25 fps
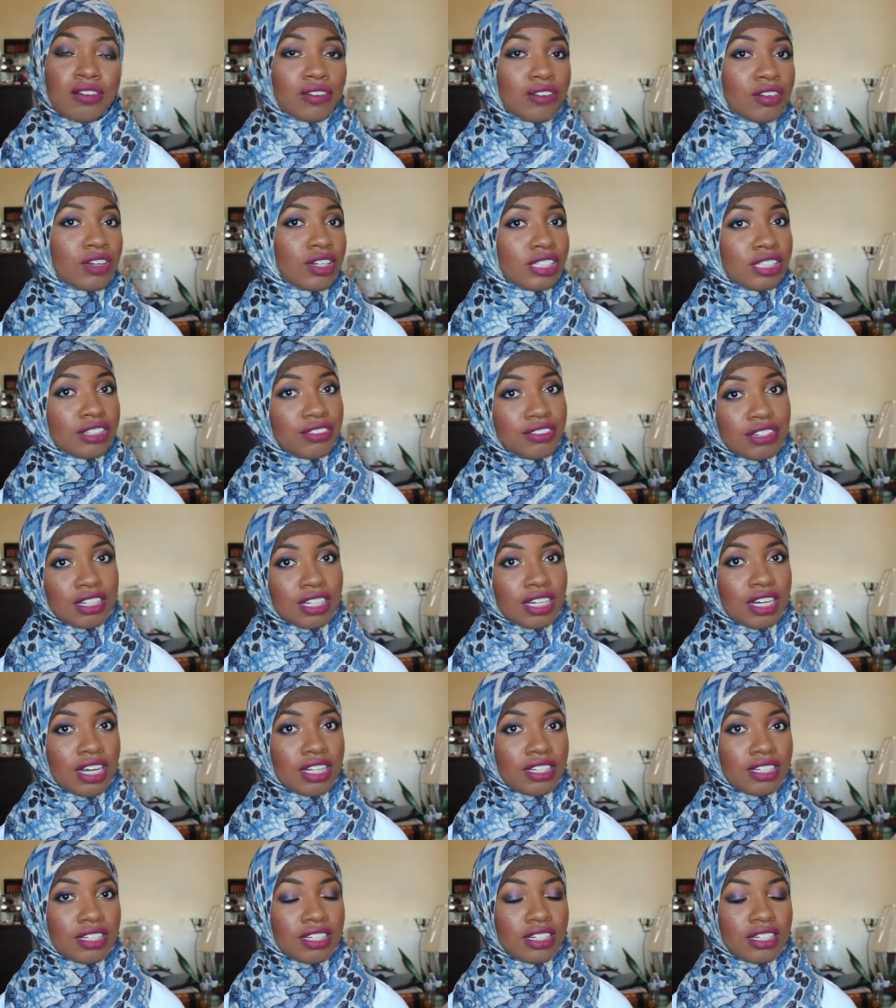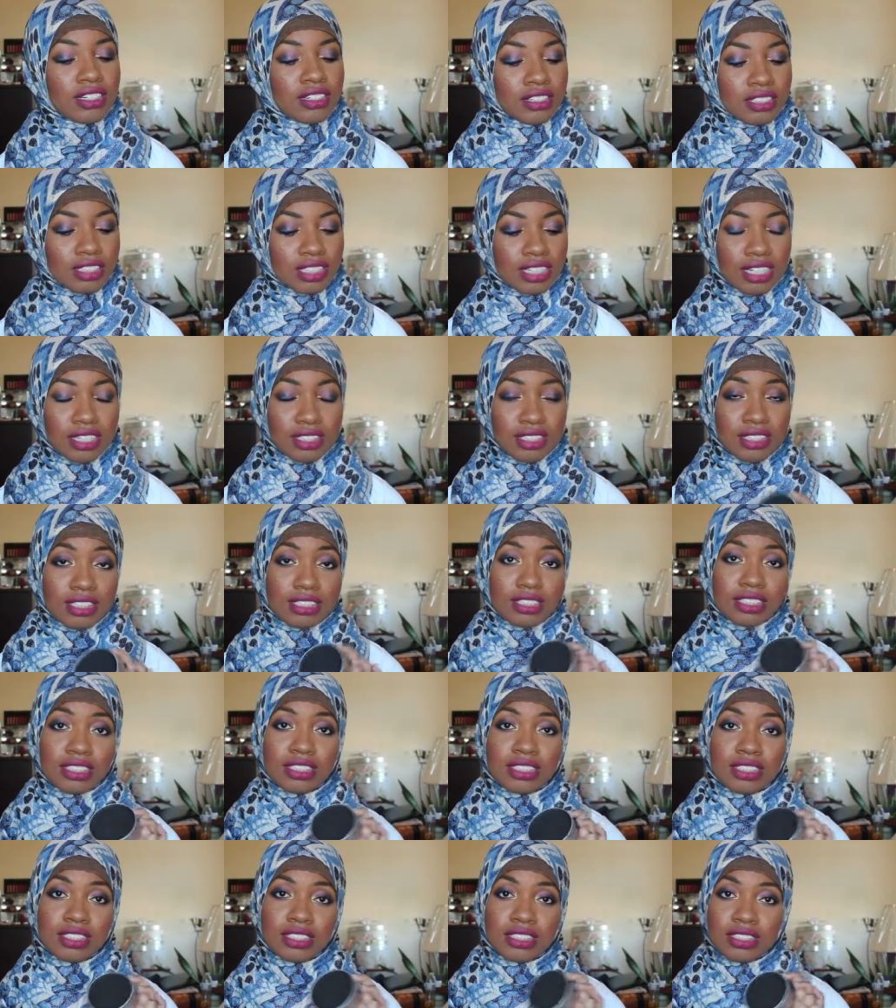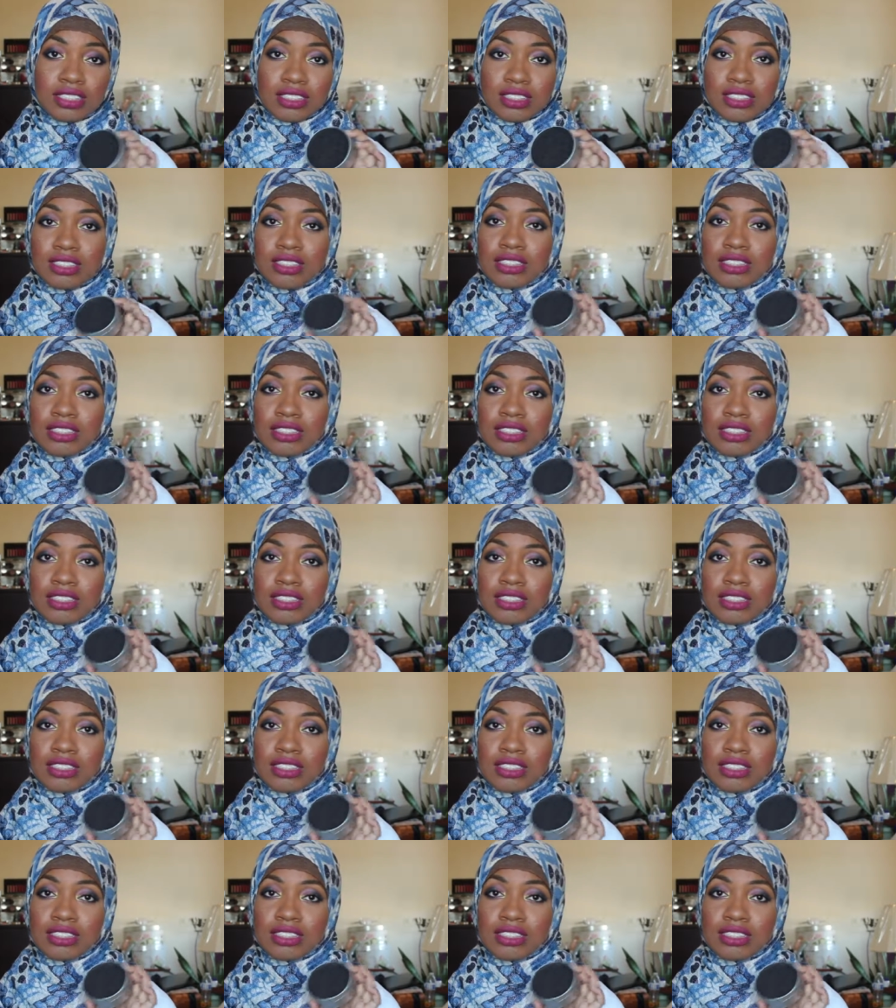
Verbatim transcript: for a different color then this is